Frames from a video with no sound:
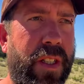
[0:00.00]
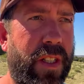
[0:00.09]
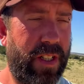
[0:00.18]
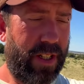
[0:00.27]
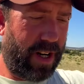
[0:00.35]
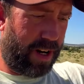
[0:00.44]

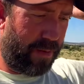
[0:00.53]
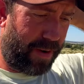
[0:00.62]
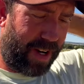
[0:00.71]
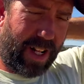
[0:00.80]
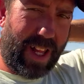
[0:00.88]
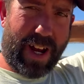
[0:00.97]
All right, I've
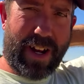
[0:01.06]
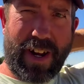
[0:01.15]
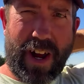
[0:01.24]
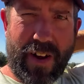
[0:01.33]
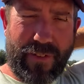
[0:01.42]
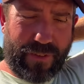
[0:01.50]
been laying
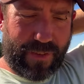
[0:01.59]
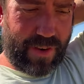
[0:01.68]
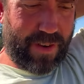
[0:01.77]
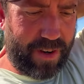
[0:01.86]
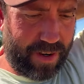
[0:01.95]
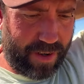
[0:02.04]
down
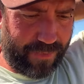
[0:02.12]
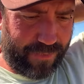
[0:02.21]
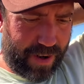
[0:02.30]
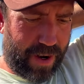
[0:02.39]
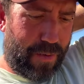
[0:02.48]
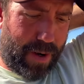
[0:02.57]
for a
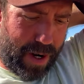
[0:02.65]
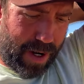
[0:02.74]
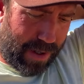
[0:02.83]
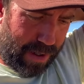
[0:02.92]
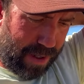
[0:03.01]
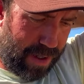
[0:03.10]
fair
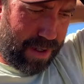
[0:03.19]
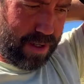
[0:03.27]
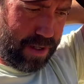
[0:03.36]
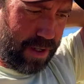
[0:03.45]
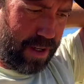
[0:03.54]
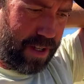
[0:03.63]
while.
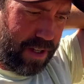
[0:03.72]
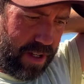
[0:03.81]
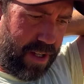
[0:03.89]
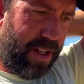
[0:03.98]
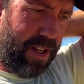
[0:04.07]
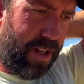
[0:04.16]

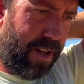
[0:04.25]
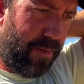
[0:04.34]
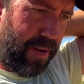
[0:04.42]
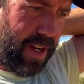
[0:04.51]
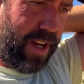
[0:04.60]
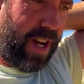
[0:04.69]

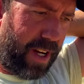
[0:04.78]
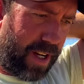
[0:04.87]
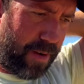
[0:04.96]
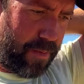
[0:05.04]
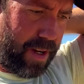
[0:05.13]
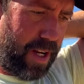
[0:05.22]
My neck
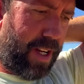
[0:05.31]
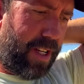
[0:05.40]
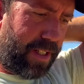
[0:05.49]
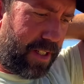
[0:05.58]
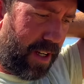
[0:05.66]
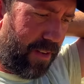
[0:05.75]
and my
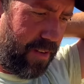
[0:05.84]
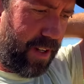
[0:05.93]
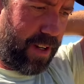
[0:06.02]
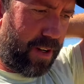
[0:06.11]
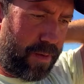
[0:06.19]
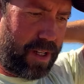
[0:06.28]
ears definitely
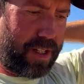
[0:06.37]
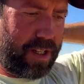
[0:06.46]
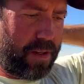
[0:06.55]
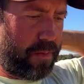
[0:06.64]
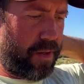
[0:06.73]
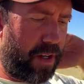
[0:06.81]
got a bit of
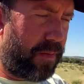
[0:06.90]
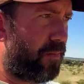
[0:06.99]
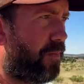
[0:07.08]
sunburn.